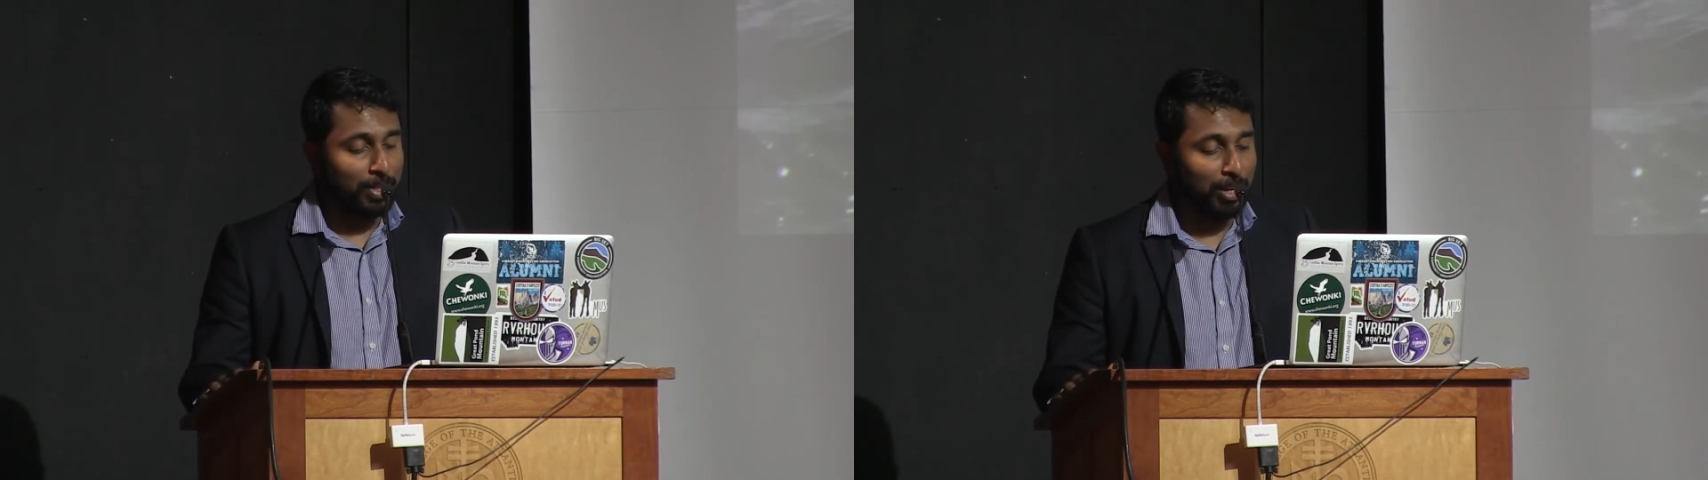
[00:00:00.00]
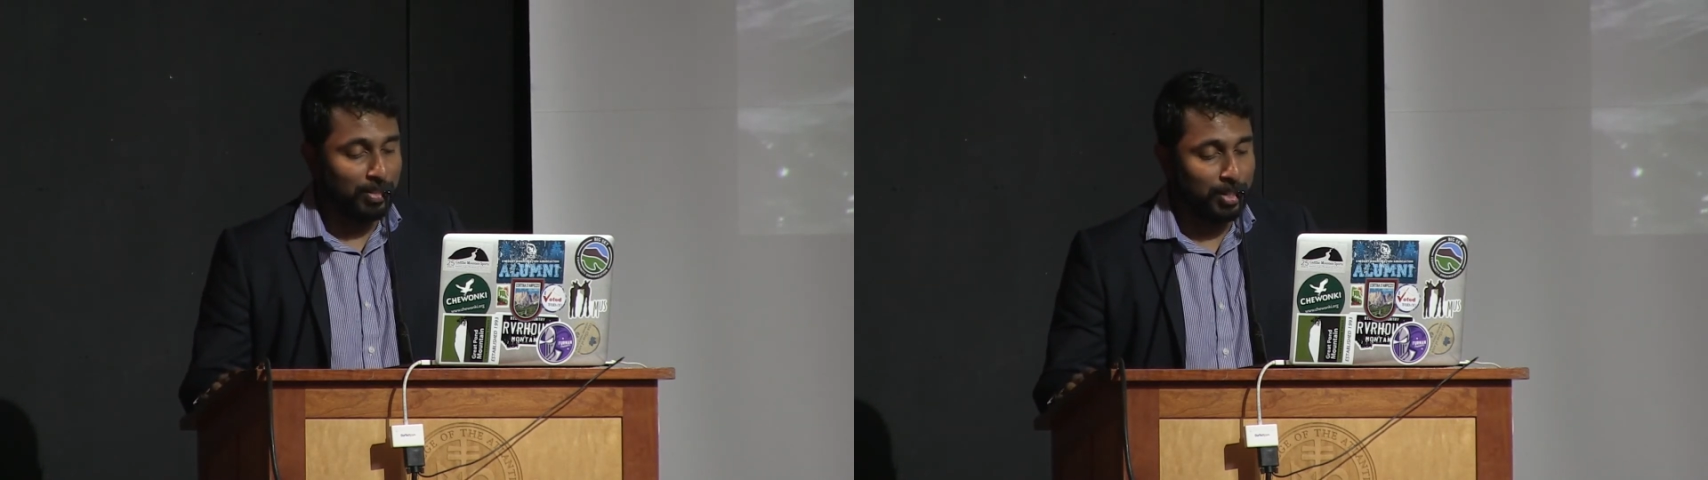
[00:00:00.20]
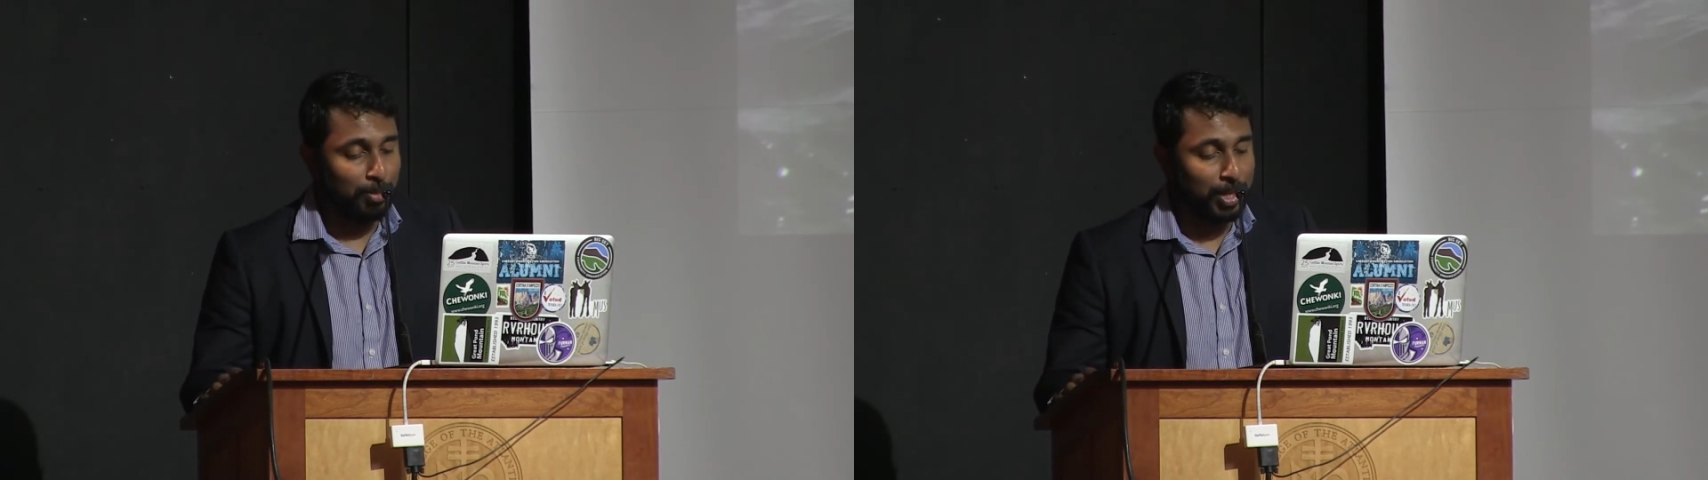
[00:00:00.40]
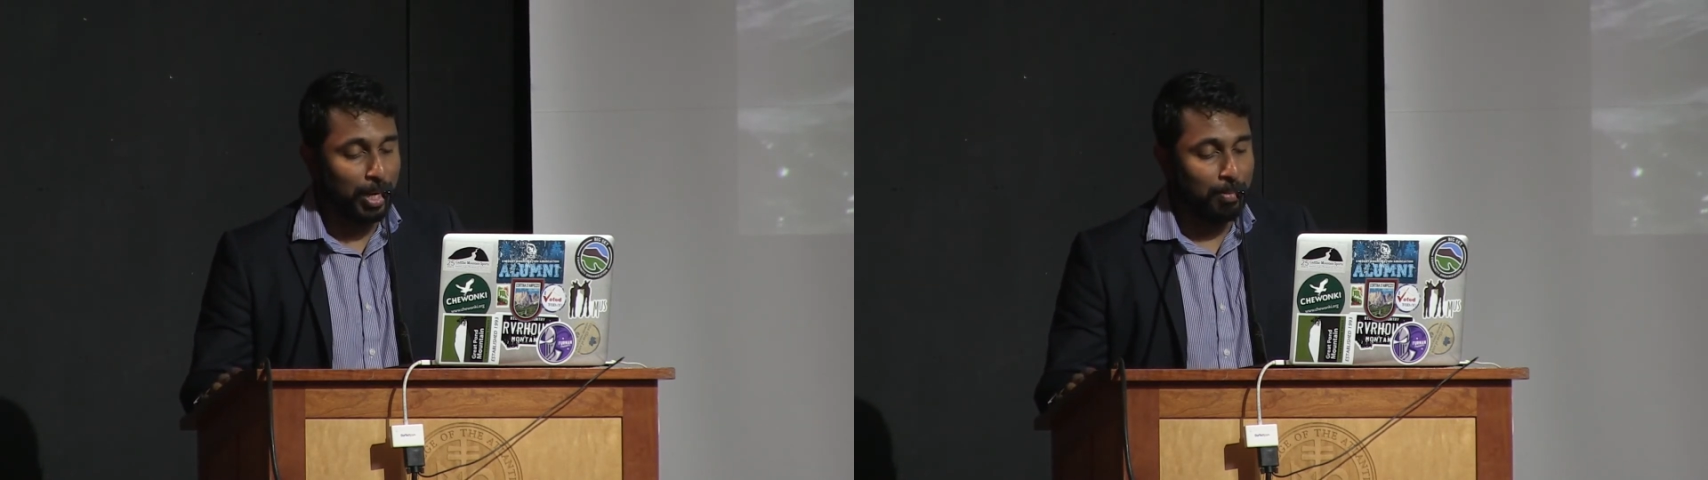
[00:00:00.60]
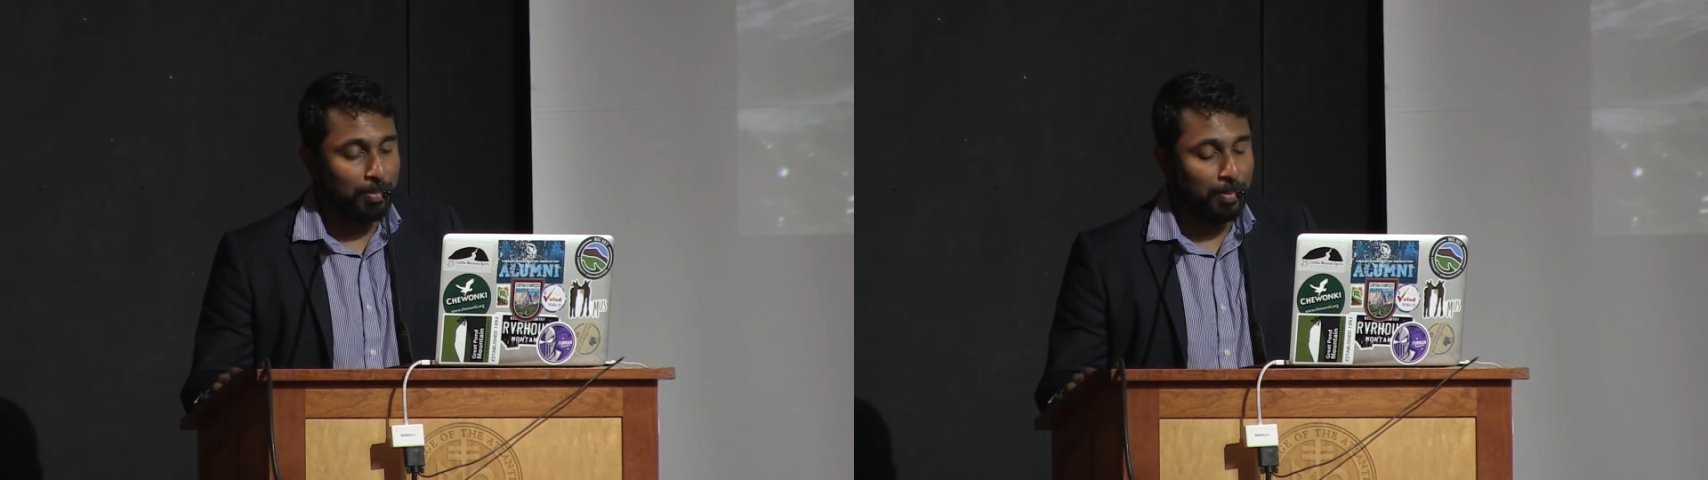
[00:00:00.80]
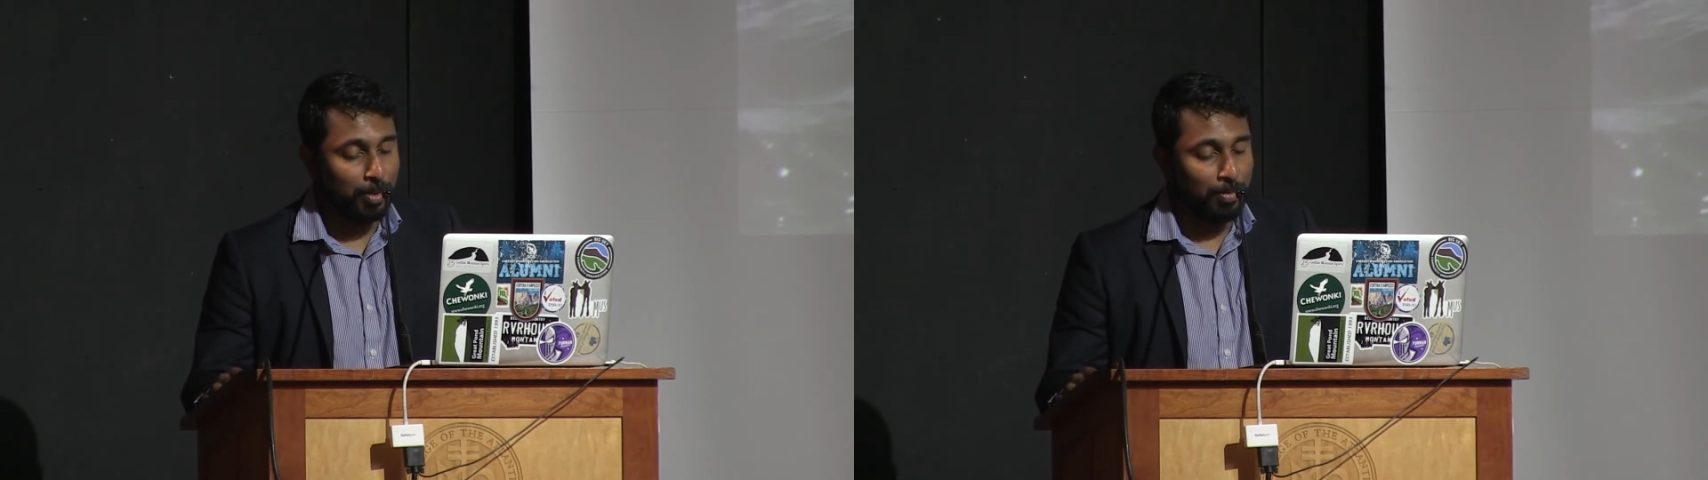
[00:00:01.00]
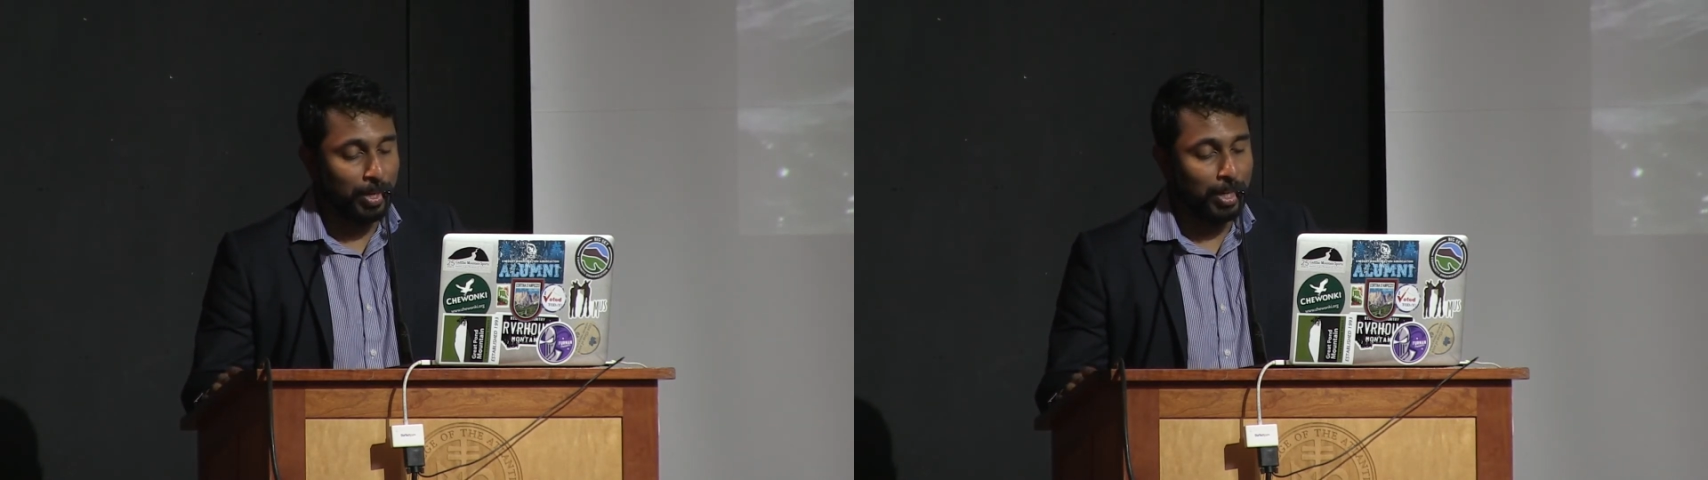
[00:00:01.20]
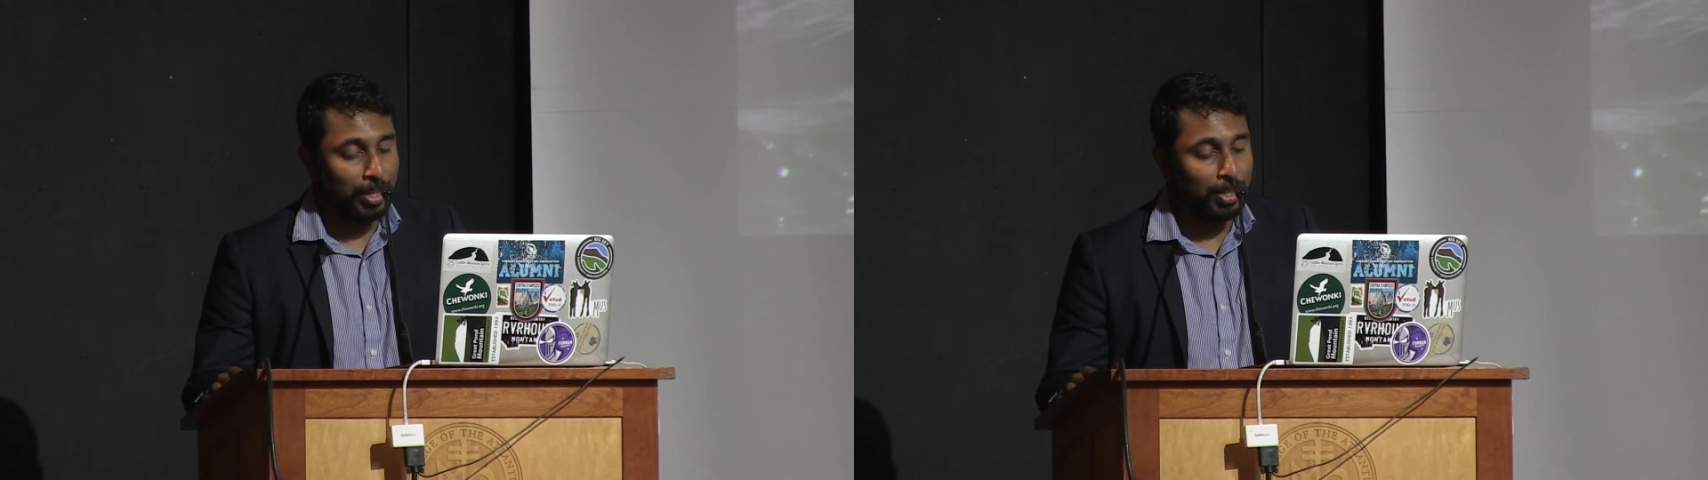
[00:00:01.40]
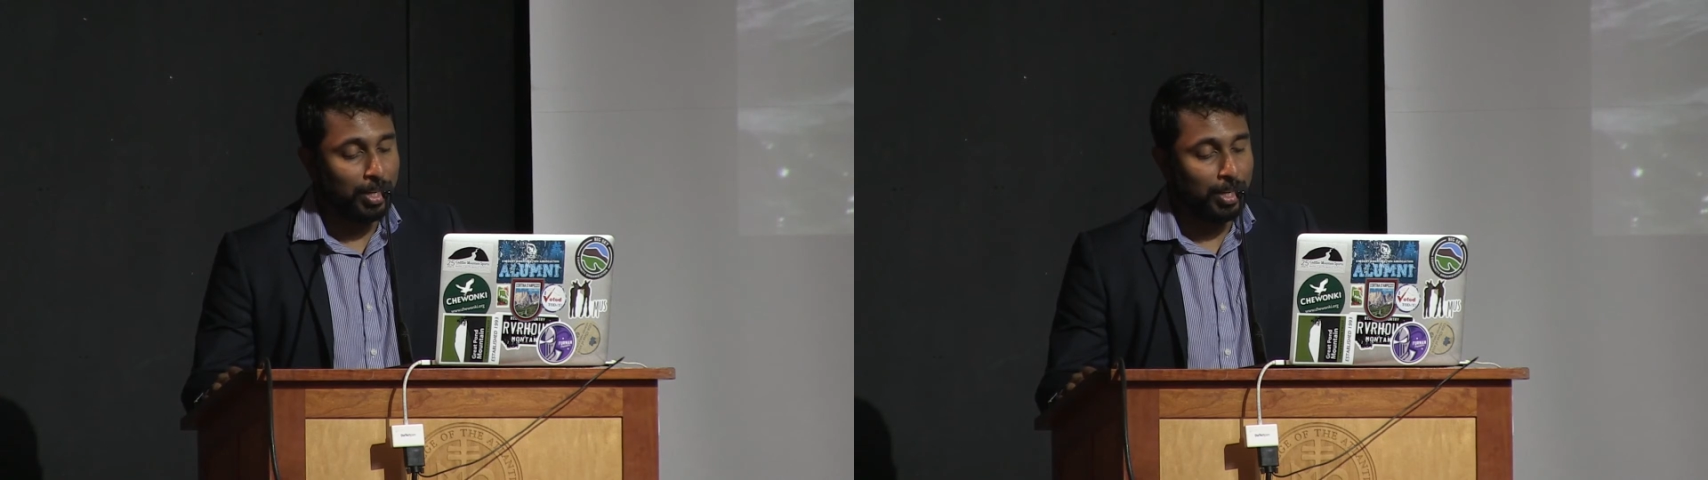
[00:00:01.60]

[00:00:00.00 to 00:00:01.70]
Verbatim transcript: after some time of waiting.